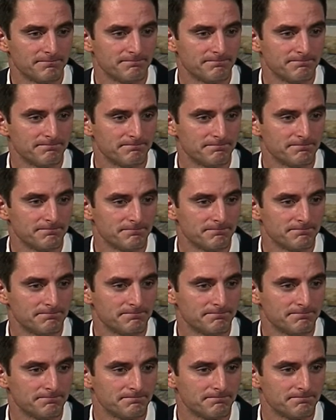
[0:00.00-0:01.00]

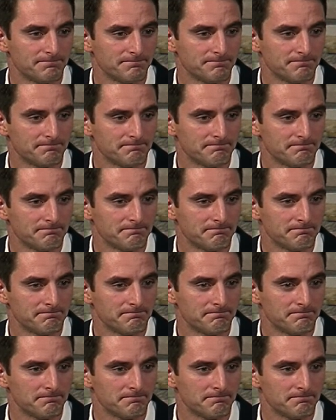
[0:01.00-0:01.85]
(silence)